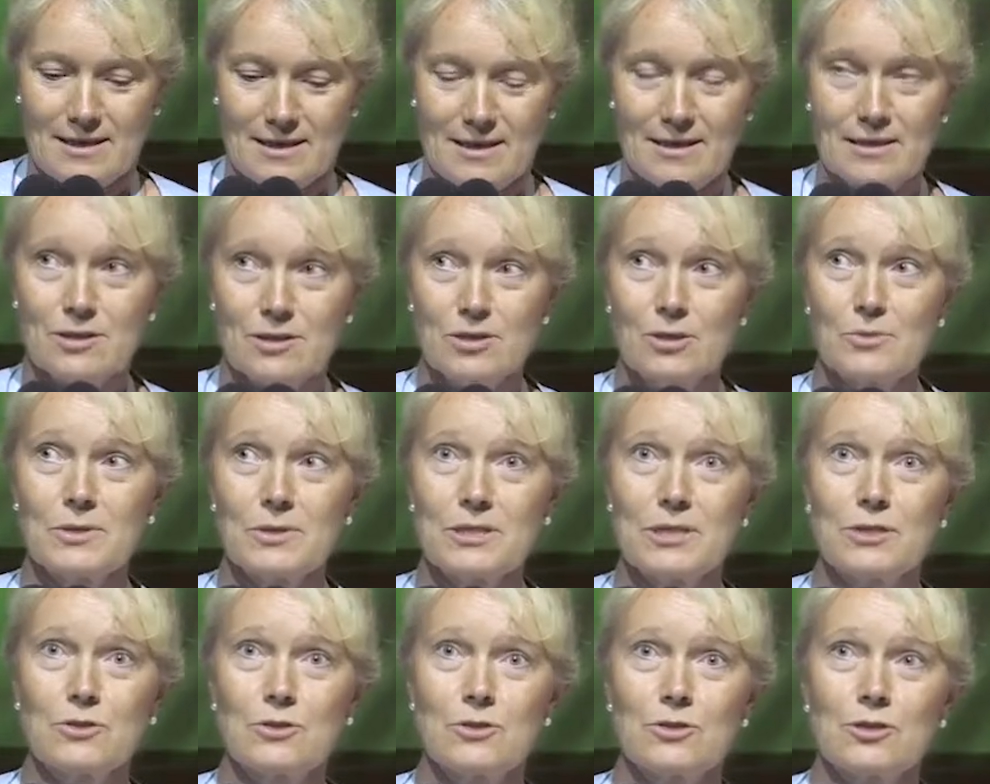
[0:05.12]
It's
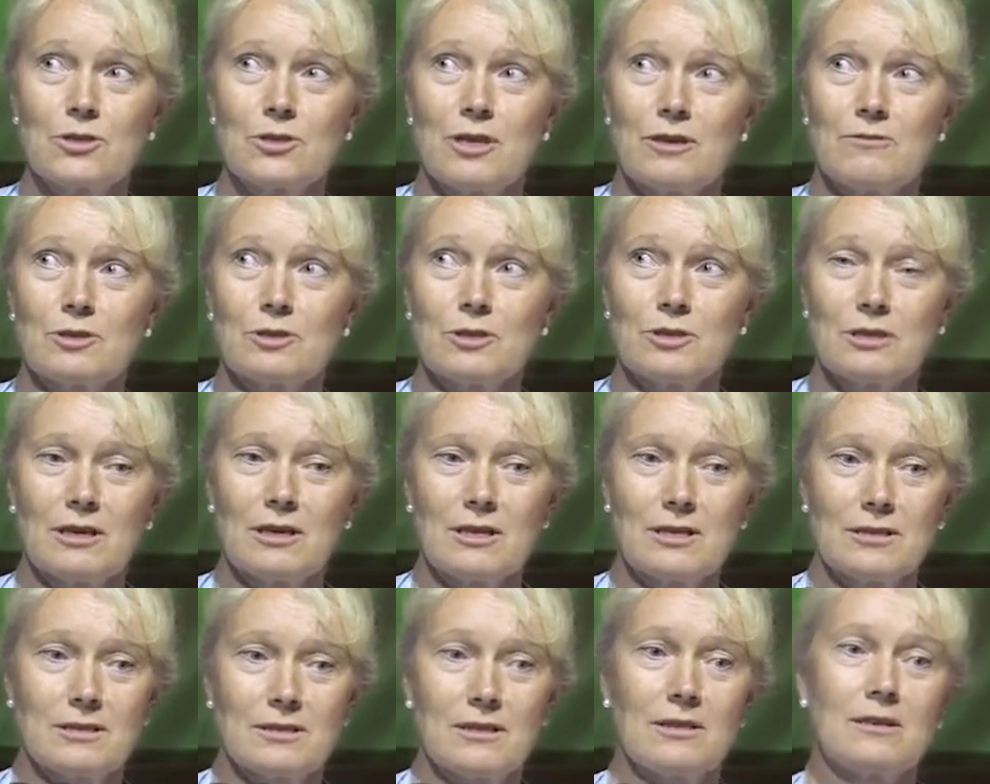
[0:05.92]
always good to have
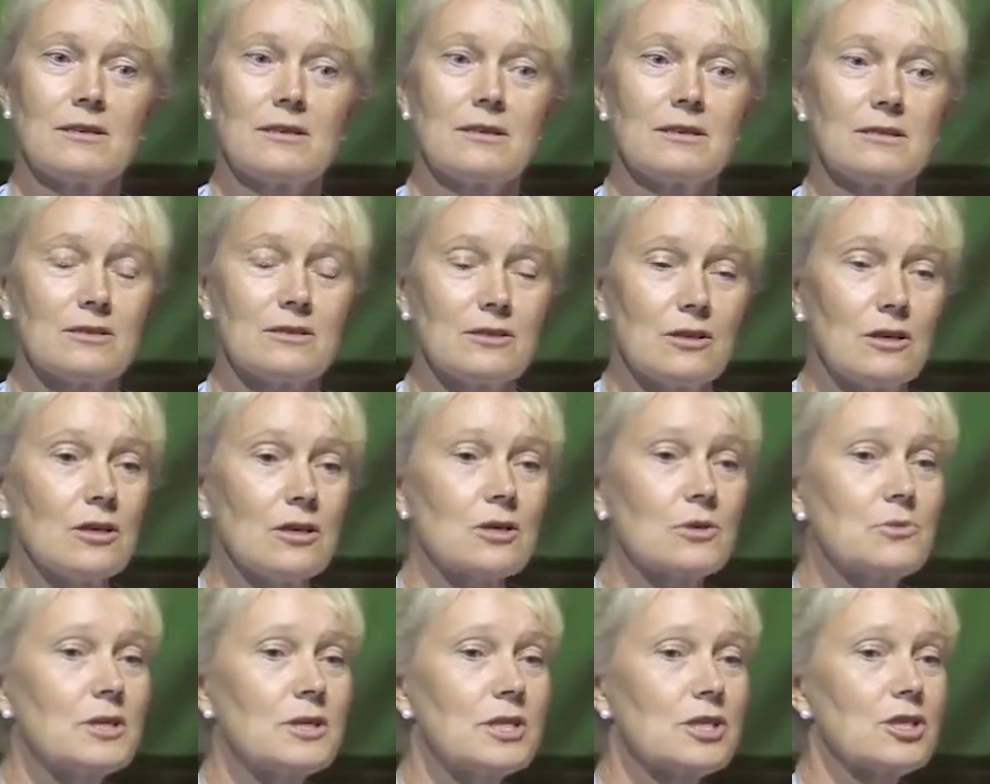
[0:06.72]
a
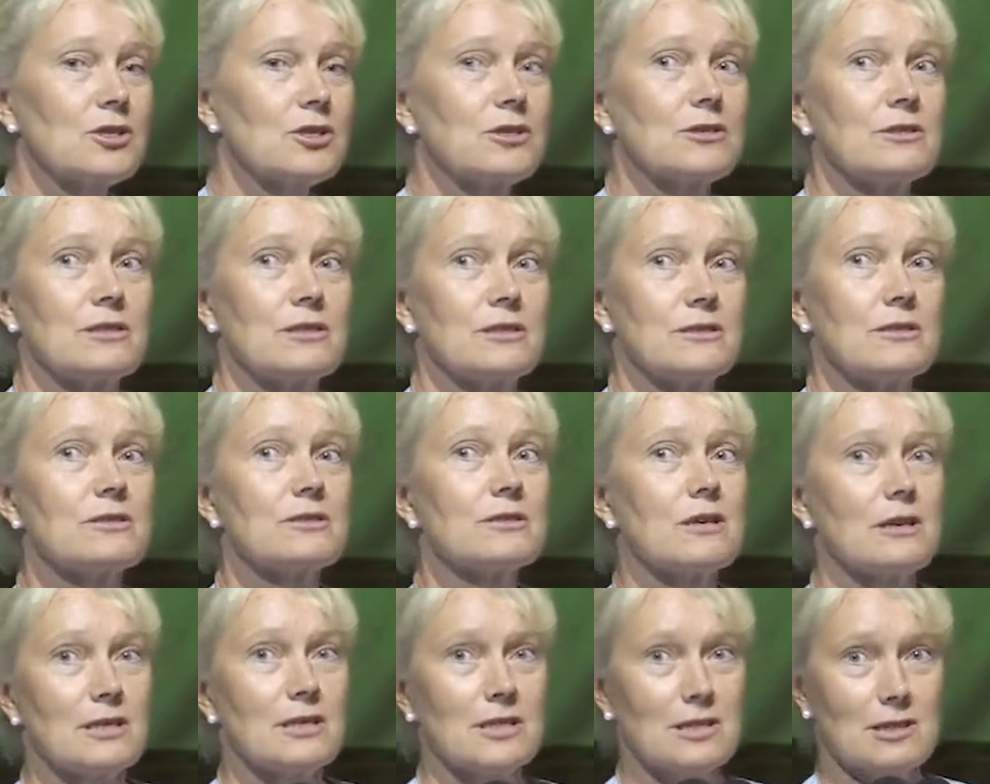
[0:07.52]
question in the
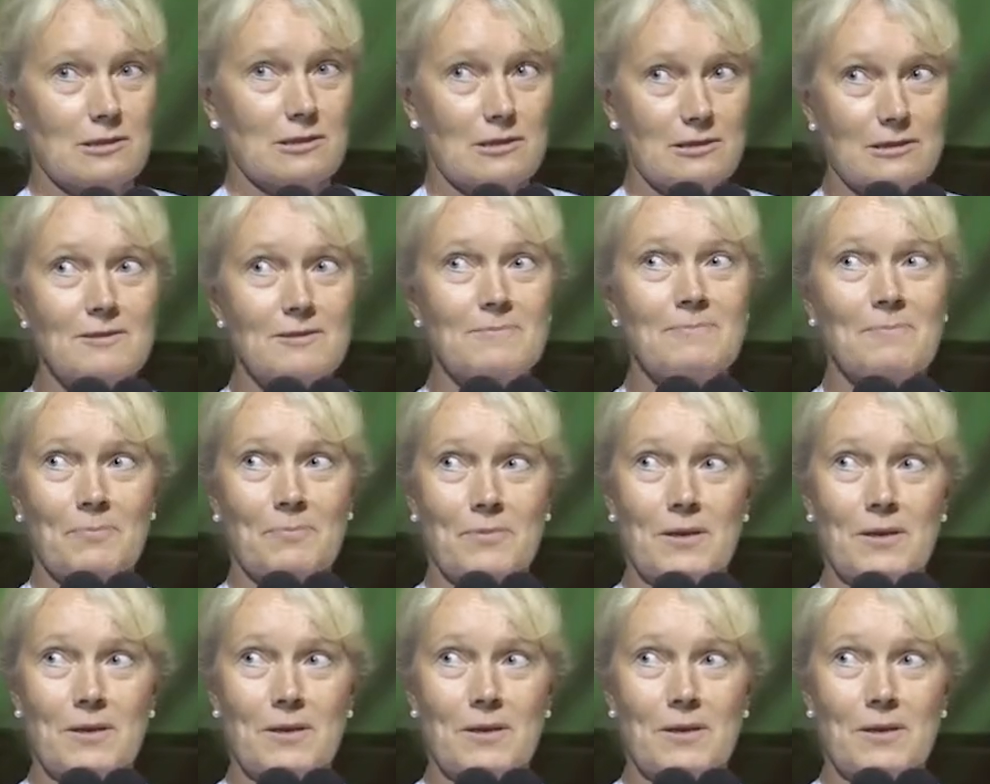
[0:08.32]
title,